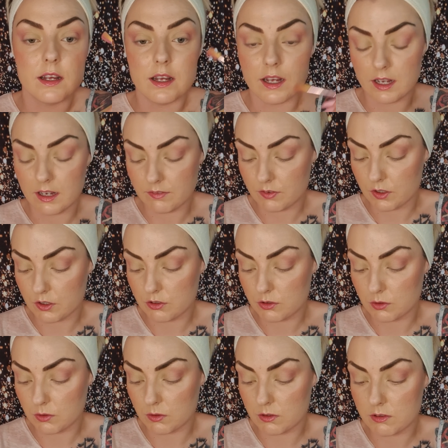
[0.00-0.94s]
ever
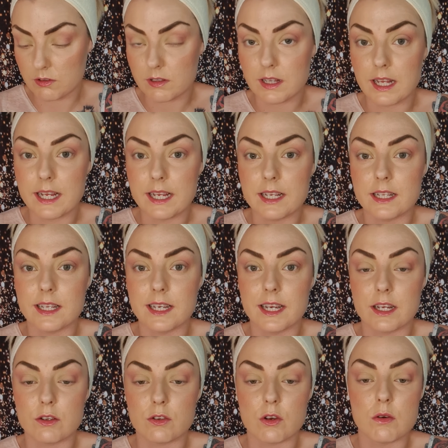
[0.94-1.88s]
so slightly.
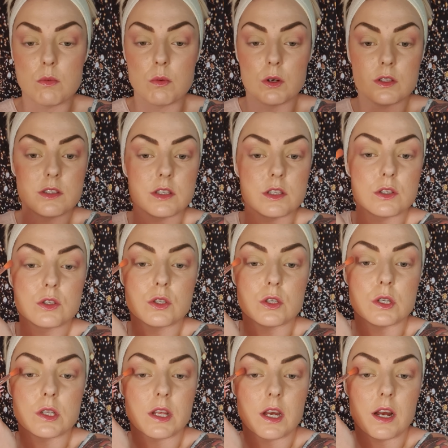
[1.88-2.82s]
I don't want it
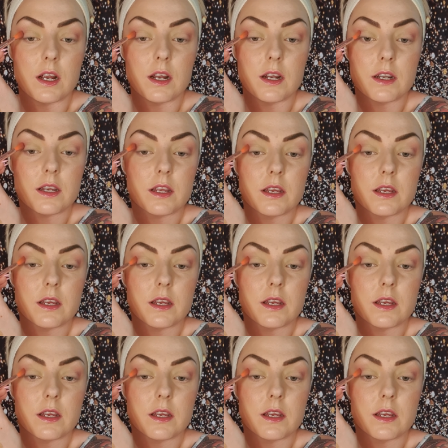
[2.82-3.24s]
too dark.